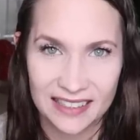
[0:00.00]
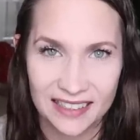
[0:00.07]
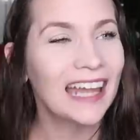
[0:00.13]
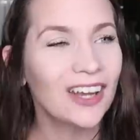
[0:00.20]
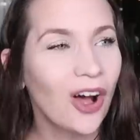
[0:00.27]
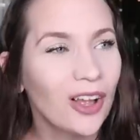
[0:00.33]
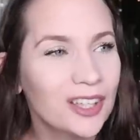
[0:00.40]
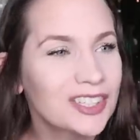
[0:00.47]
And
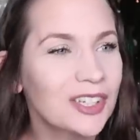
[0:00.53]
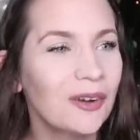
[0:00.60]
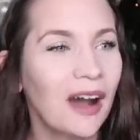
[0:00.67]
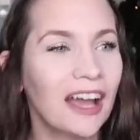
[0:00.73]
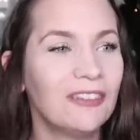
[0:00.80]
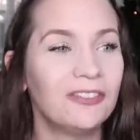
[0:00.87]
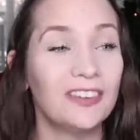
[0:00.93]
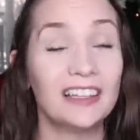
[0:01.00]
also,
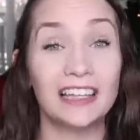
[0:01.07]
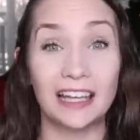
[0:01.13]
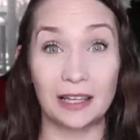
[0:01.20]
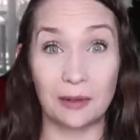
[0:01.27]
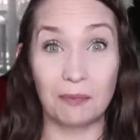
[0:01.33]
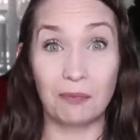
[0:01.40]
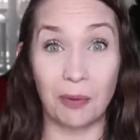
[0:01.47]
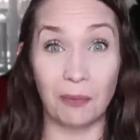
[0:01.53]
I feel like
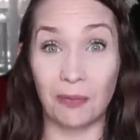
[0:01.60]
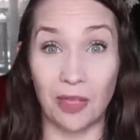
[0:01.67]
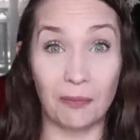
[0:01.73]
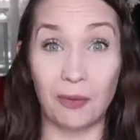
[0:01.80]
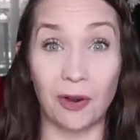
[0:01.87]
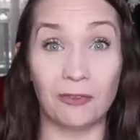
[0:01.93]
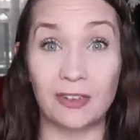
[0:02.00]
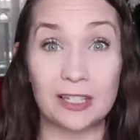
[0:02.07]
the
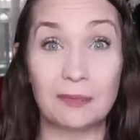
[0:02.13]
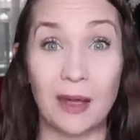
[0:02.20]
perfect